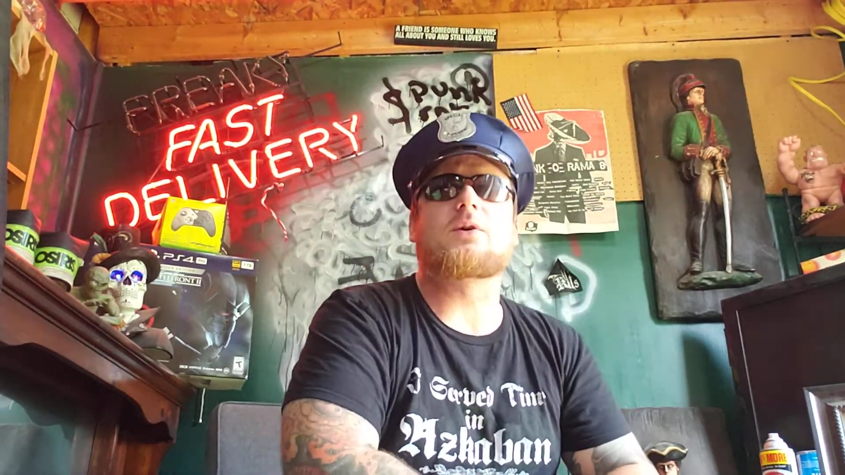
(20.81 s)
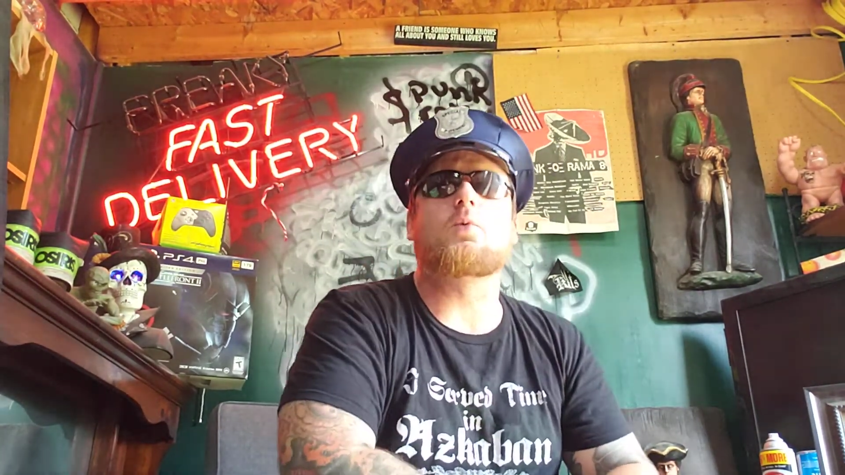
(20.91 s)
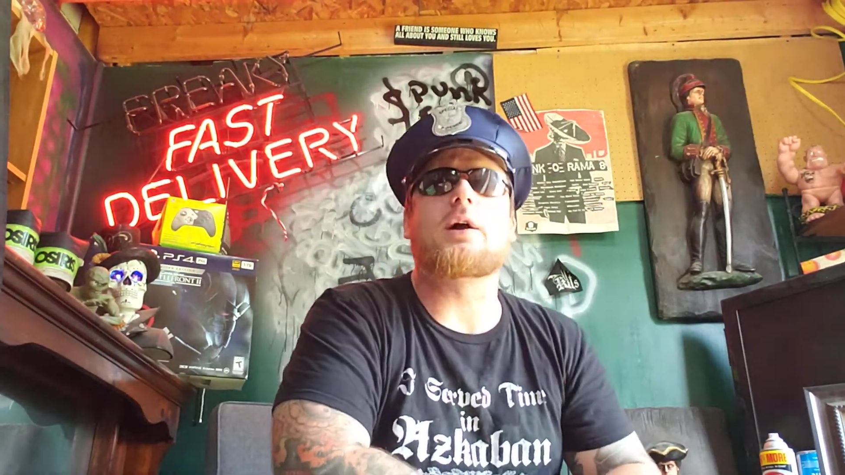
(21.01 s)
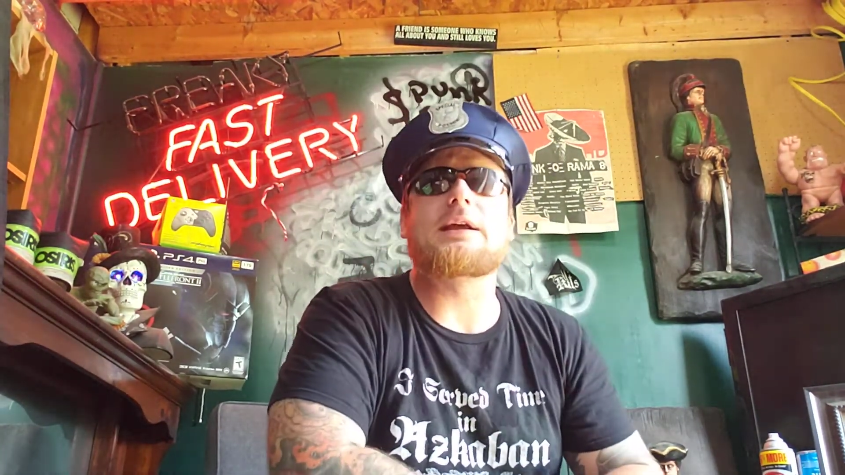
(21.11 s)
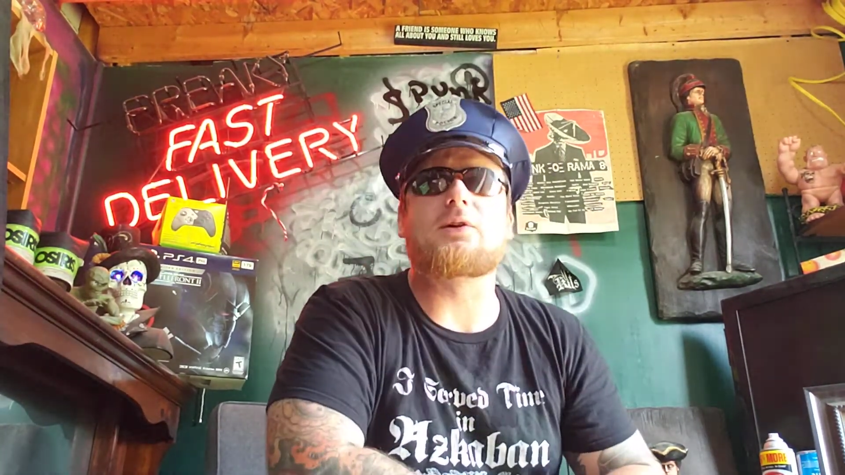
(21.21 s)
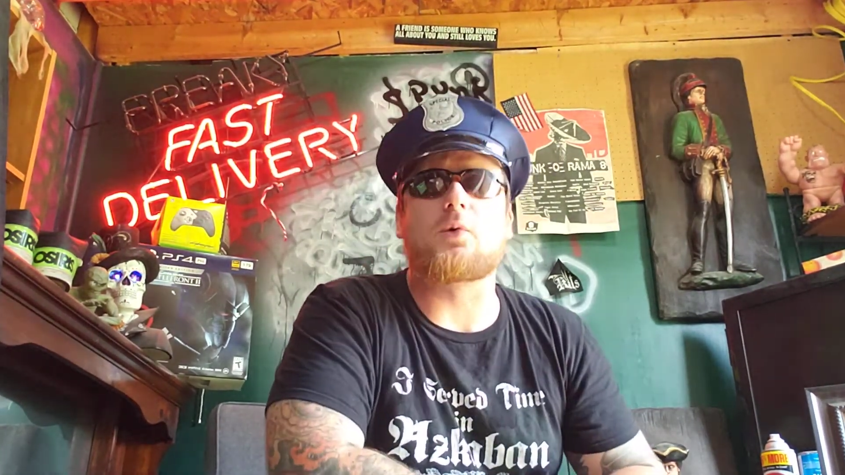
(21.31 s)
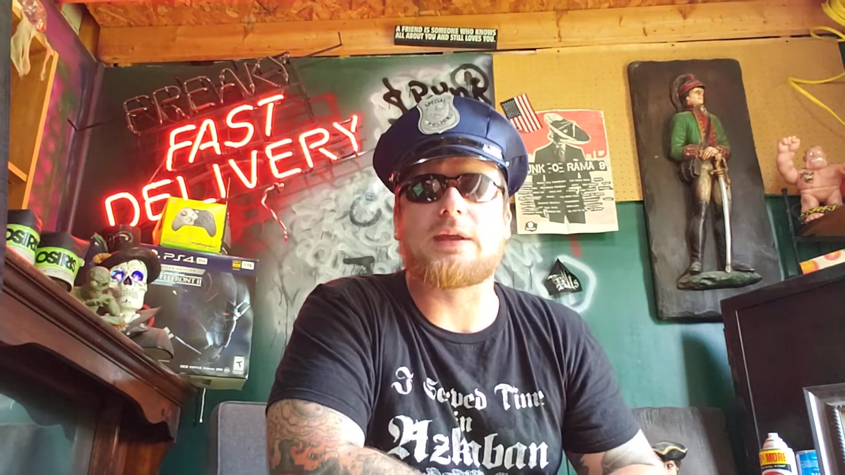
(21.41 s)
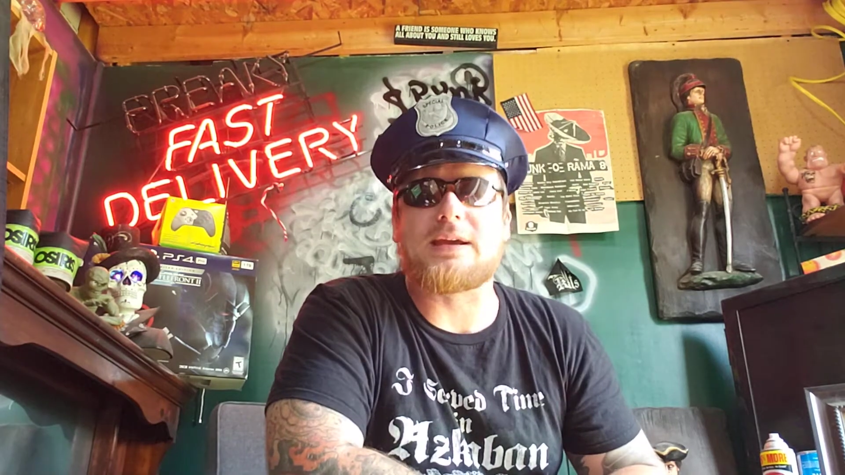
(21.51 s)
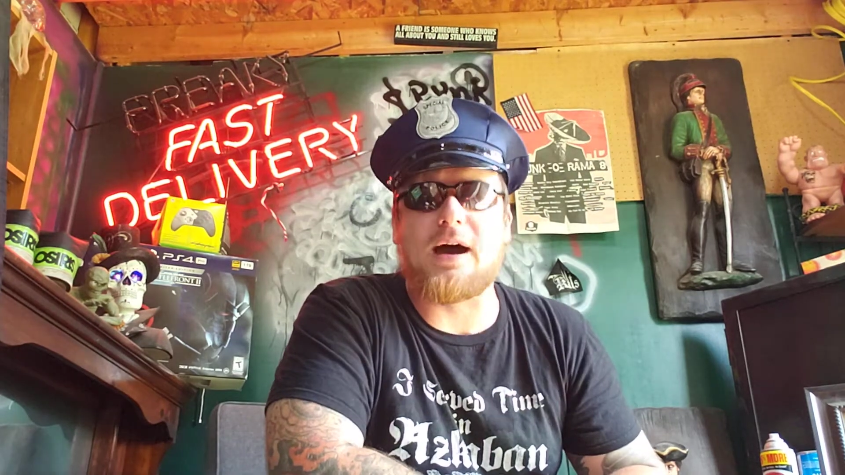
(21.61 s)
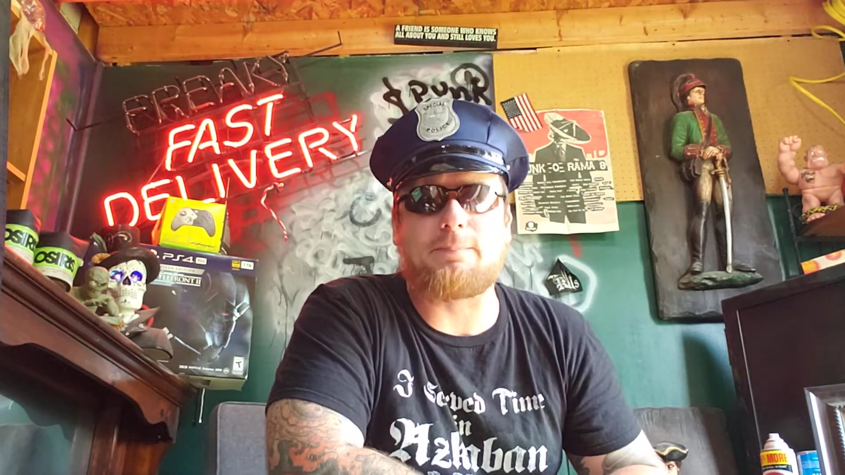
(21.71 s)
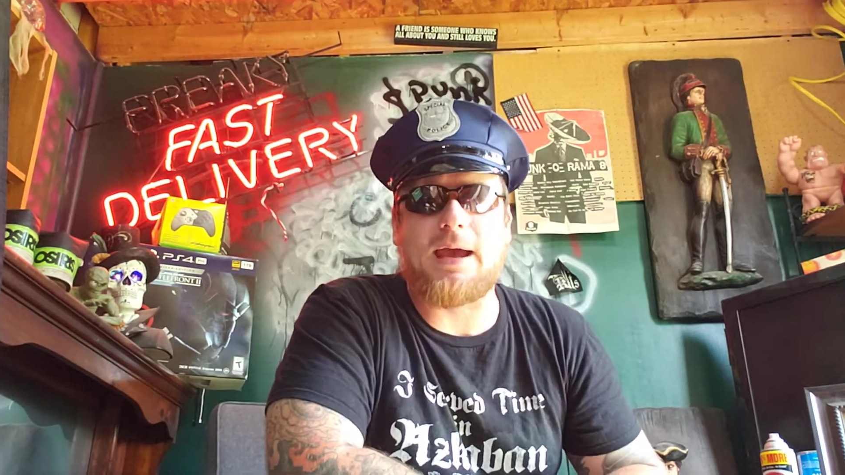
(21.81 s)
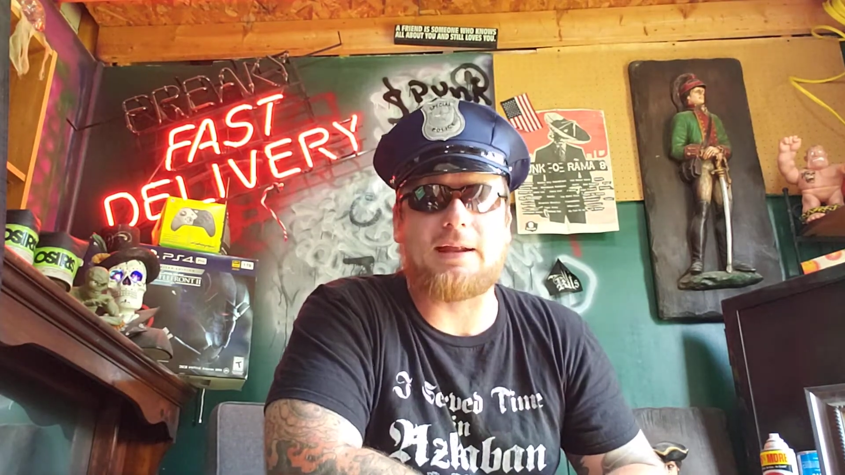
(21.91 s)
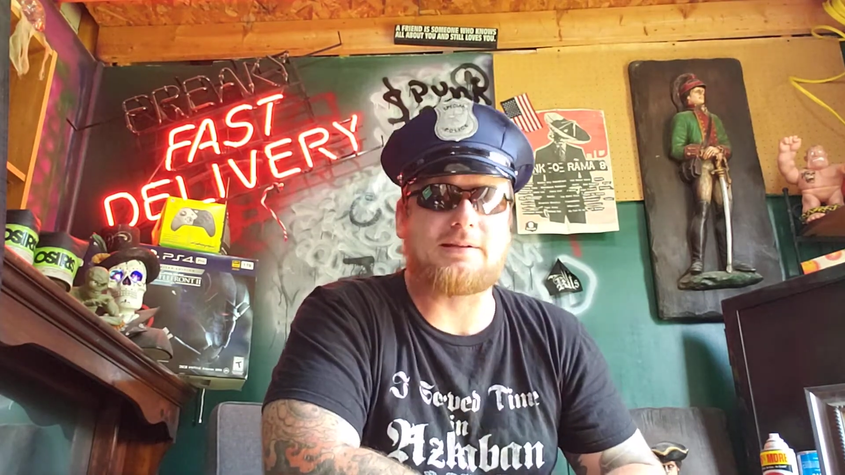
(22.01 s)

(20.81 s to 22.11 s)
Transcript: one and only Cuphead.